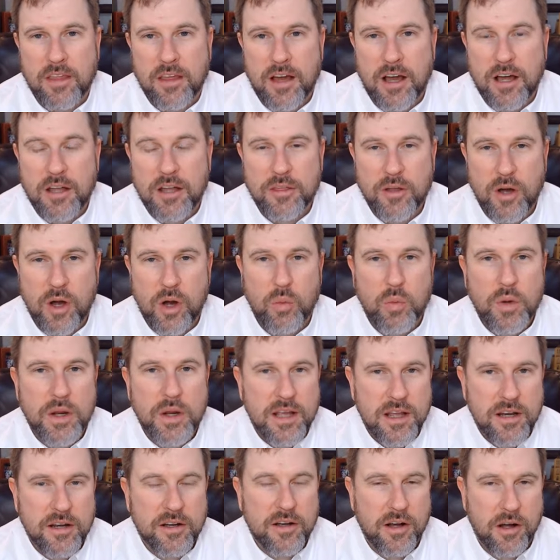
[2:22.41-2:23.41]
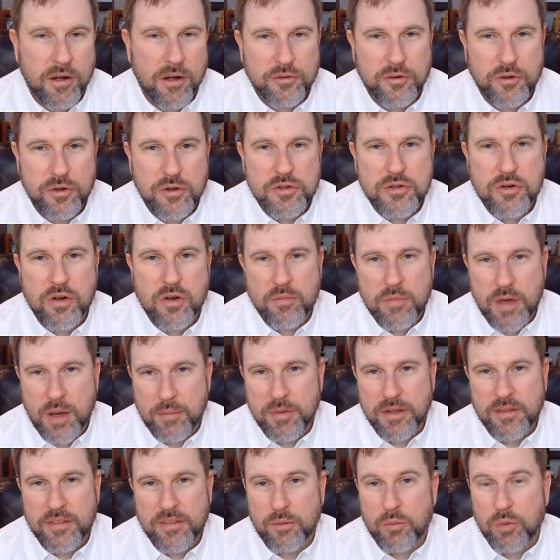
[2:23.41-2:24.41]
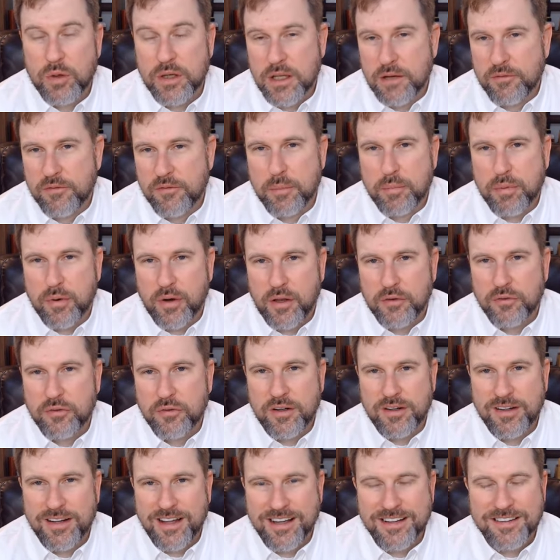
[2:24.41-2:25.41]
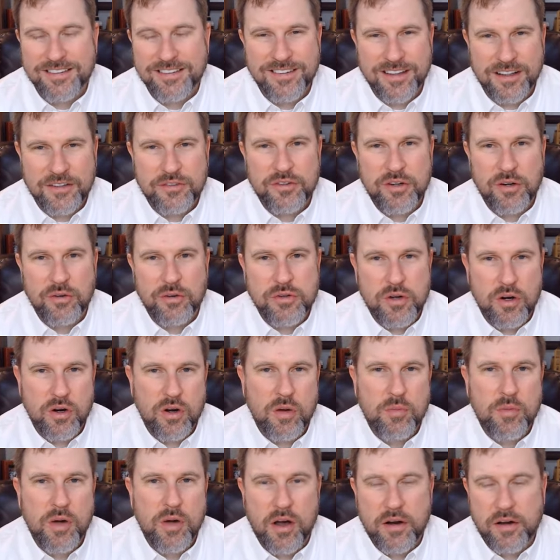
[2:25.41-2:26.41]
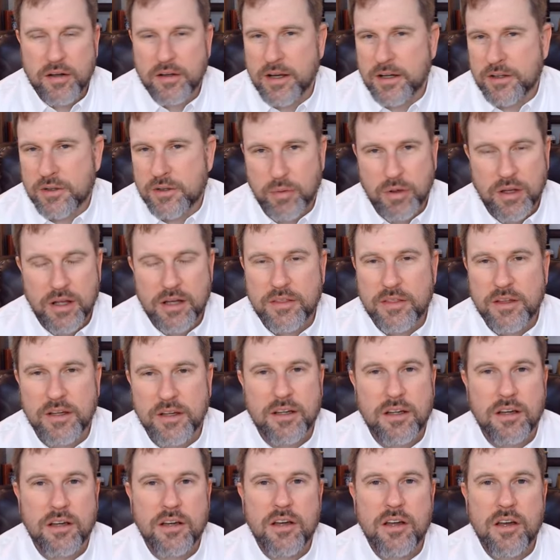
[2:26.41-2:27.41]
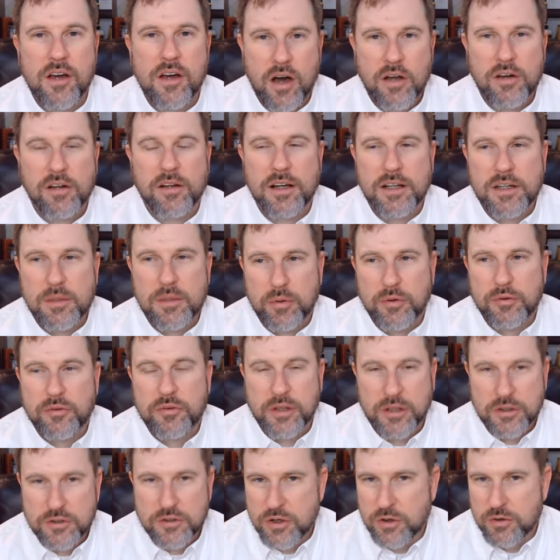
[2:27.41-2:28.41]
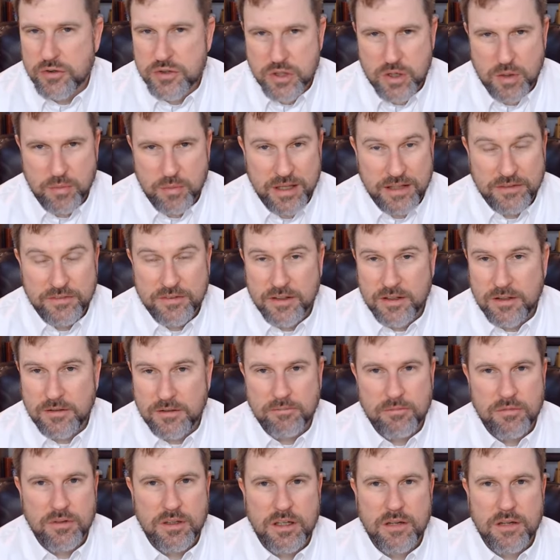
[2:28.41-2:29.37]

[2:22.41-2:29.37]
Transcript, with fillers: I thought we need a constitutional amendment that would give the president a 6-year term unelectable. I think unelectable 6-year term. That's it.